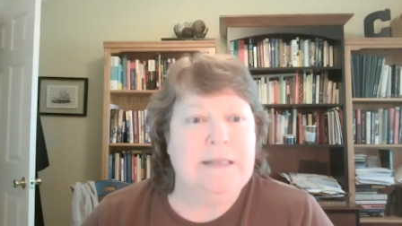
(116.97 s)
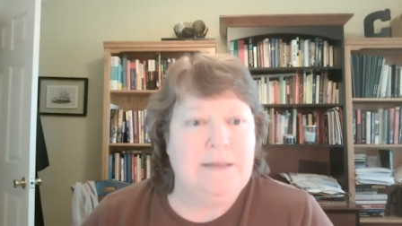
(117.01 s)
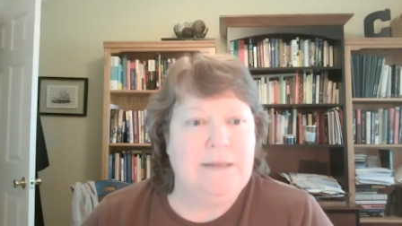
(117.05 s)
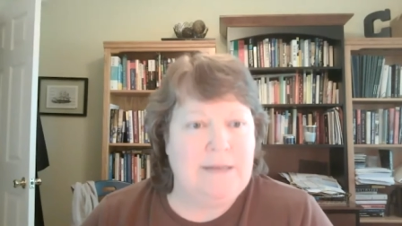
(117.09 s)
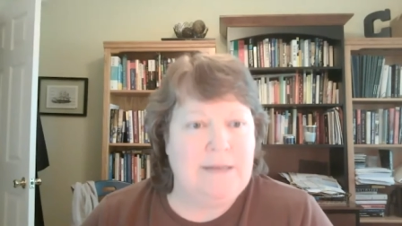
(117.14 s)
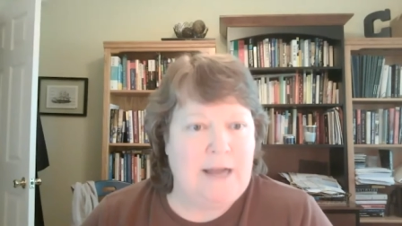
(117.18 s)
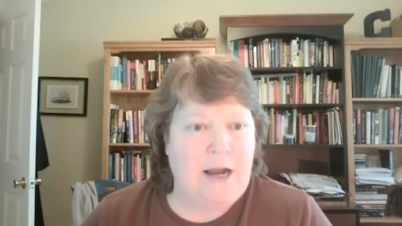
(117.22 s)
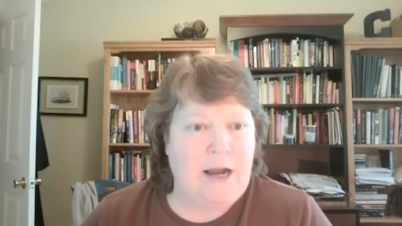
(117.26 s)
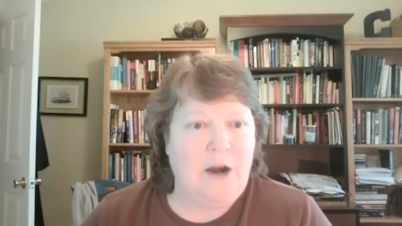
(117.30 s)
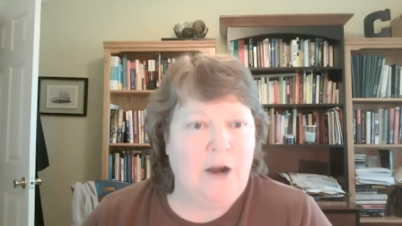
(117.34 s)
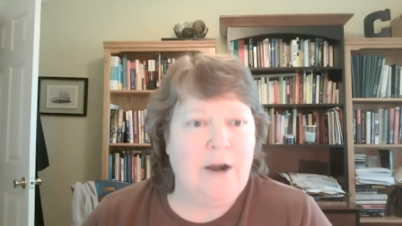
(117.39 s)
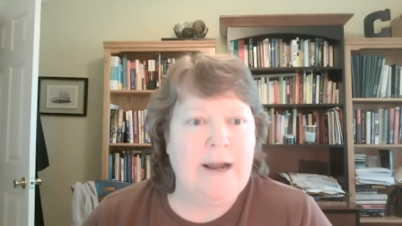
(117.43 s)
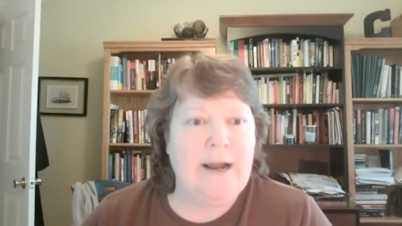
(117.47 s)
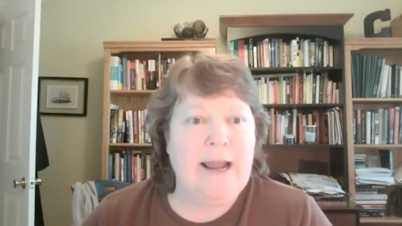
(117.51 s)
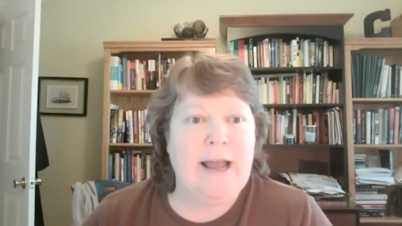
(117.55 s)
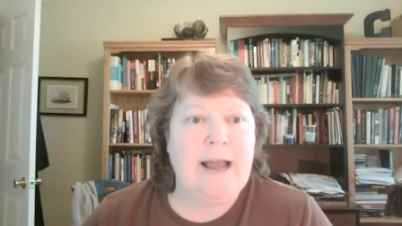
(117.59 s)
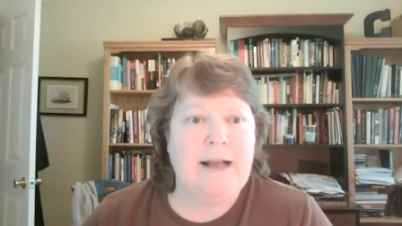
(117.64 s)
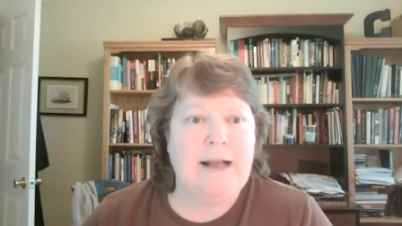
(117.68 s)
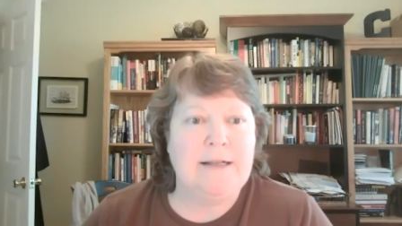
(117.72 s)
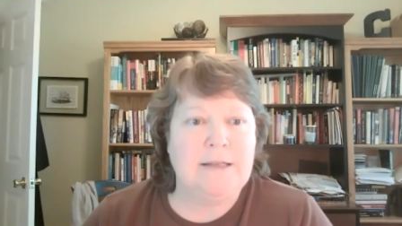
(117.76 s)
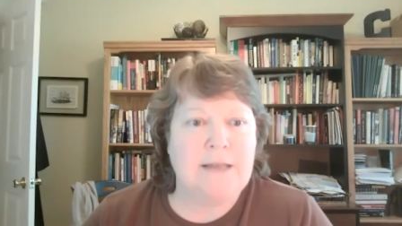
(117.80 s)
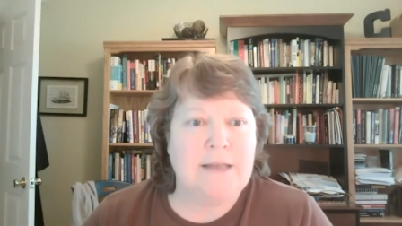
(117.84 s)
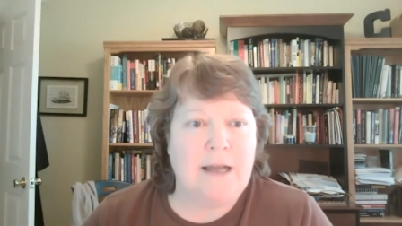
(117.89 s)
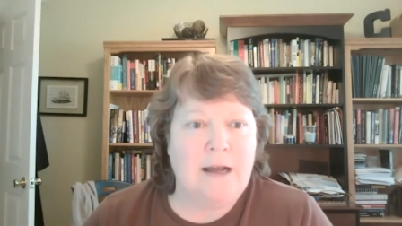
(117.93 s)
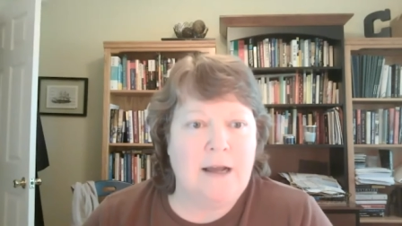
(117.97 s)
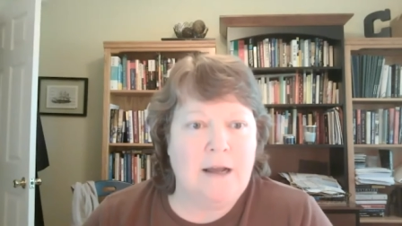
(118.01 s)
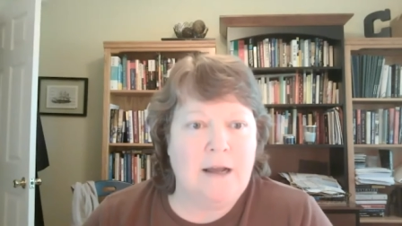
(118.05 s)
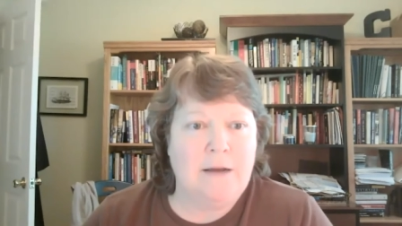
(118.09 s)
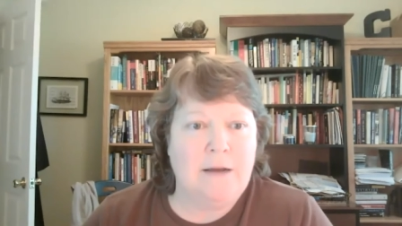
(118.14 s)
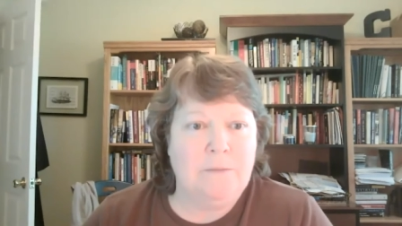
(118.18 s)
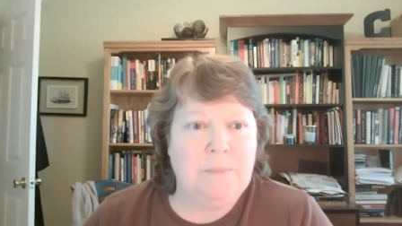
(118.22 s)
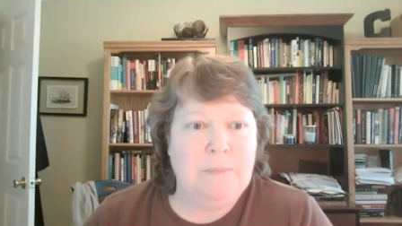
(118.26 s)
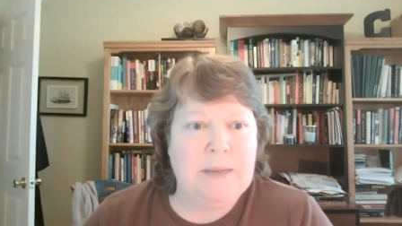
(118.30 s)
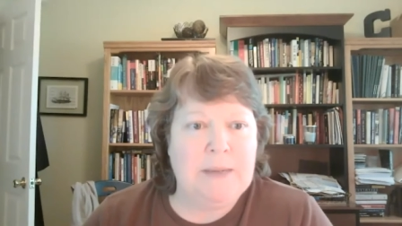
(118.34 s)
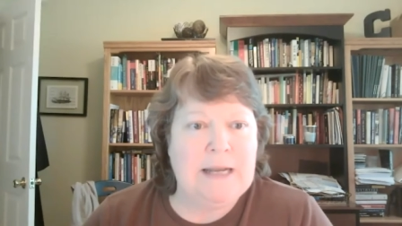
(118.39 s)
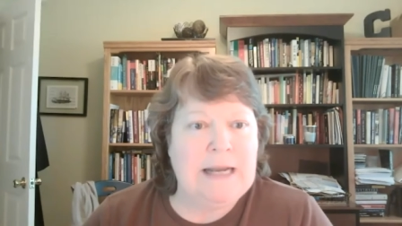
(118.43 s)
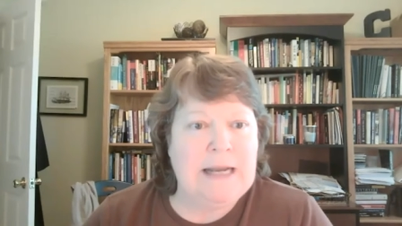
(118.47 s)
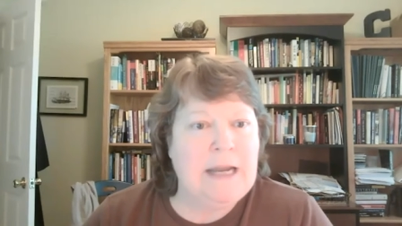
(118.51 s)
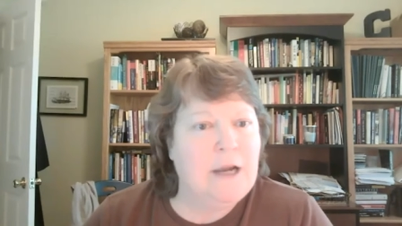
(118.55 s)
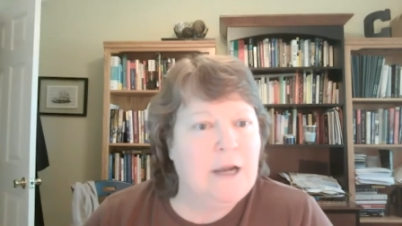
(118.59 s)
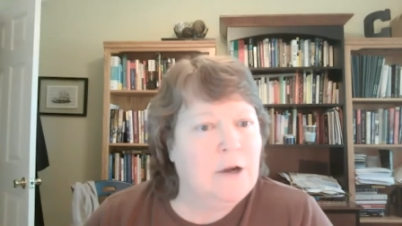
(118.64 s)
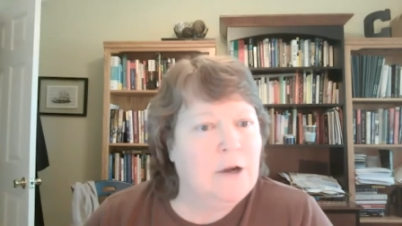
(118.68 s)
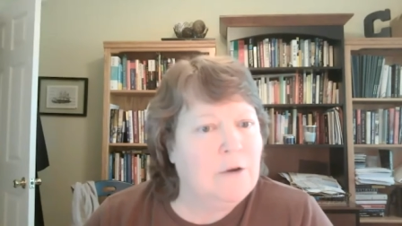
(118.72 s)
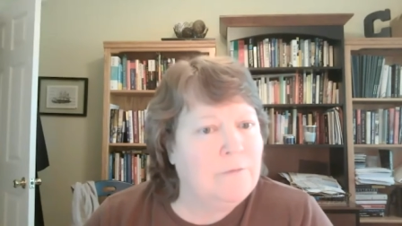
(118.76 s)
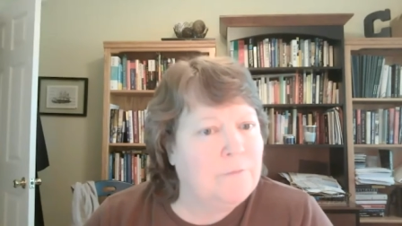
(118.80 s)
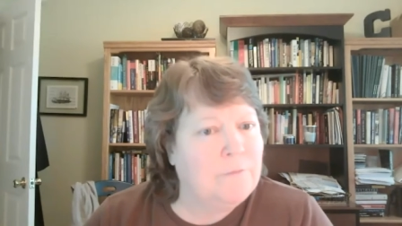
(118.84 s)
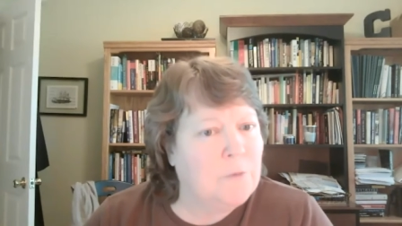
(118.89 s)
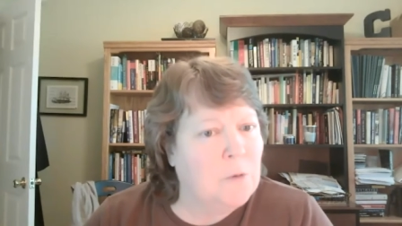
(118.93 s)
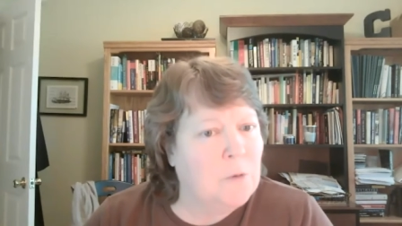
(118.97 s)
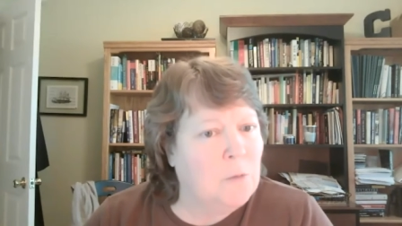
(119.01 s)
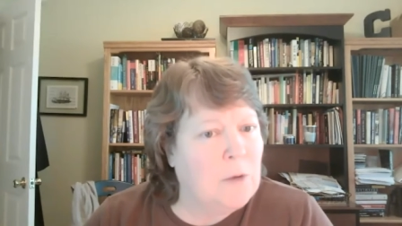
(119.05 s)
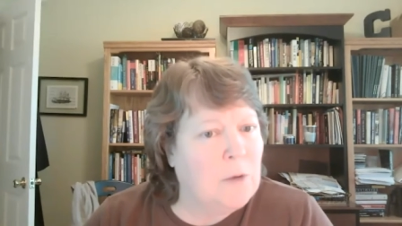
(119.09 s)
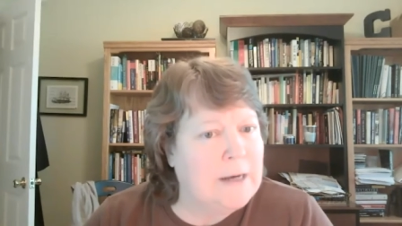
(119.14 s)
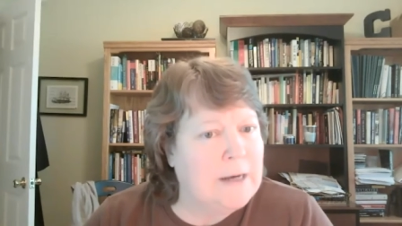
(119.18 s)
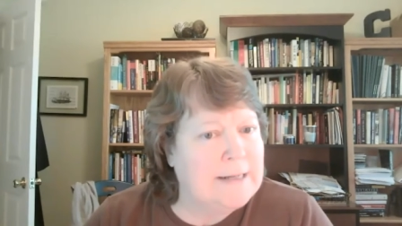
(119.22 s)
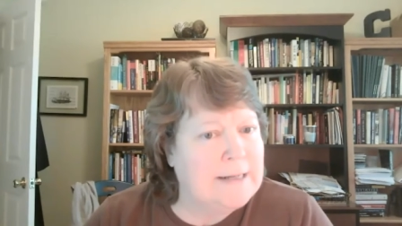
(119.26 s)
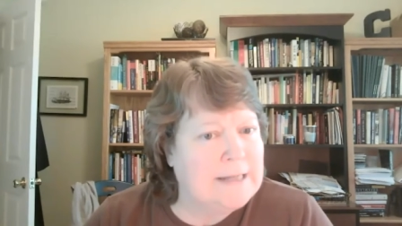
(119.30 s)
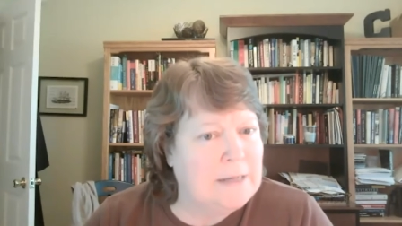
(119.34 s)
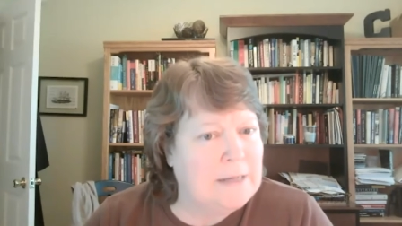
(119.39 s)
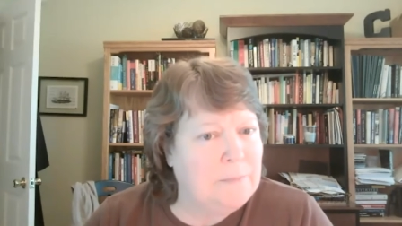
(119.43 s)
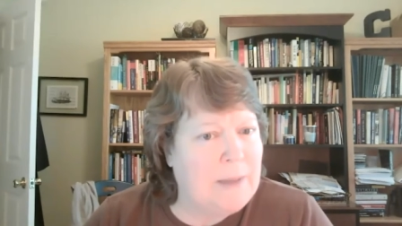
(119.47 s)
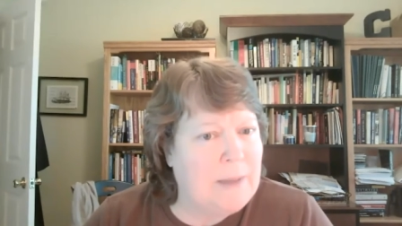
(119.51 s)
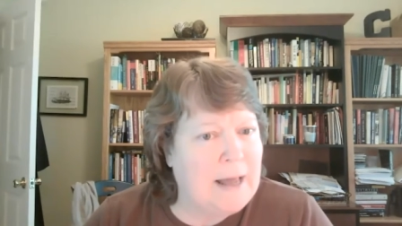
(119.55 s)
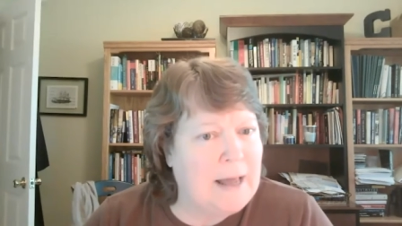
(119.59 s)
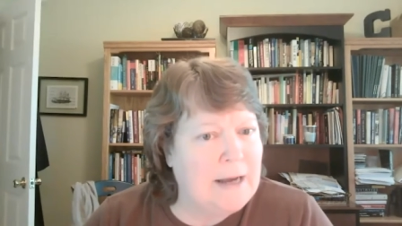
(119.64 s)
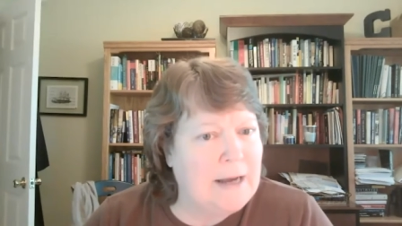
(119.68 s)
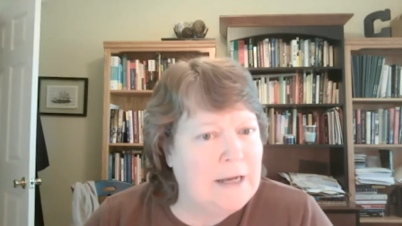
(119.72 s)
Terry has uh, been here for what is it, about a